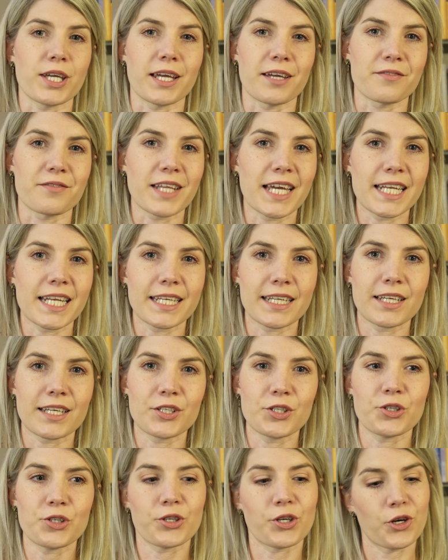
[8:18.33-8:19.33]
have that
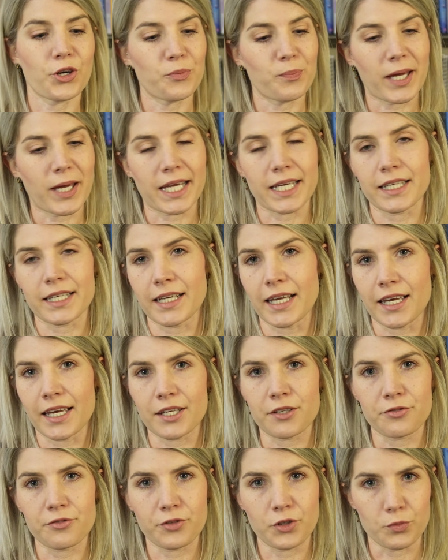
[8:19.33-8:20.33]
done, you go back and
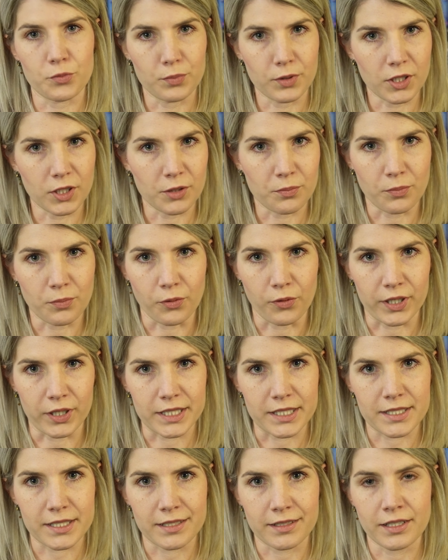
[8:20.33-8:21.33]
add a few bullet
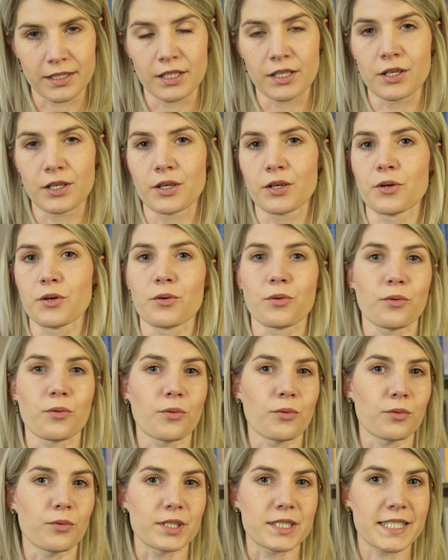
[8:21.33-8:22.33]
points.
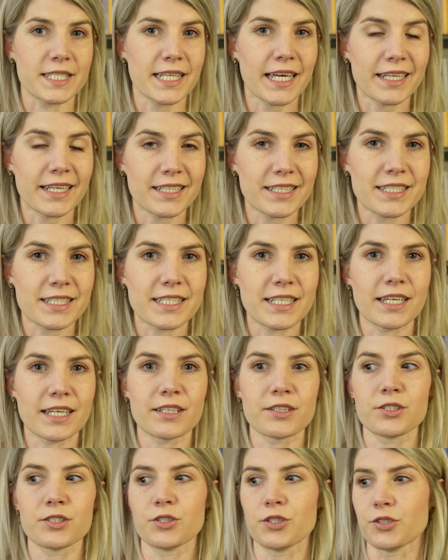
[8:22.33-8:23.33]
Once that is
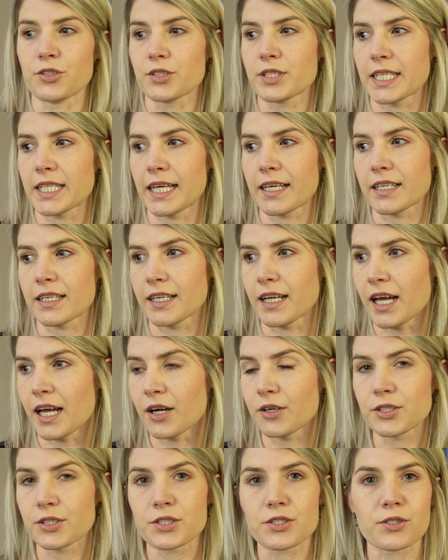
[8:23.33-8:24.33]
done, you take an
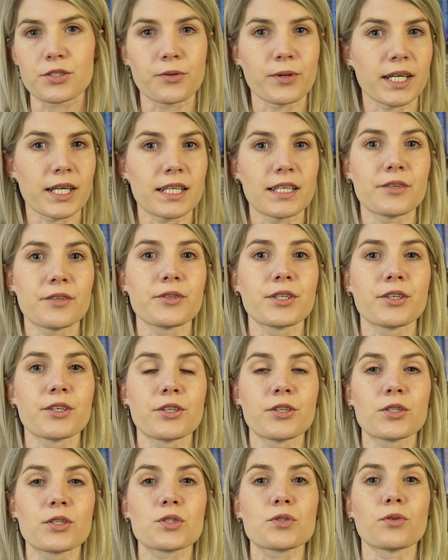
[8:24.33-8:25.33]
hour to quickly
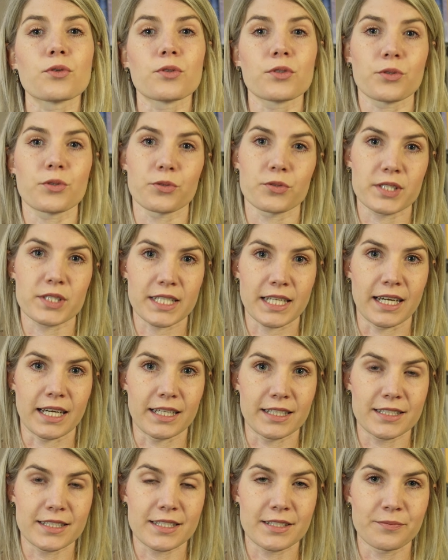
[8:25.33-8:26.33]
rehearse all your
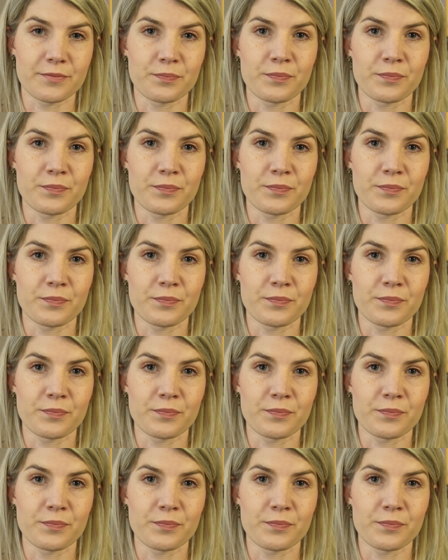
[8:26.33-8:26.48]
slides.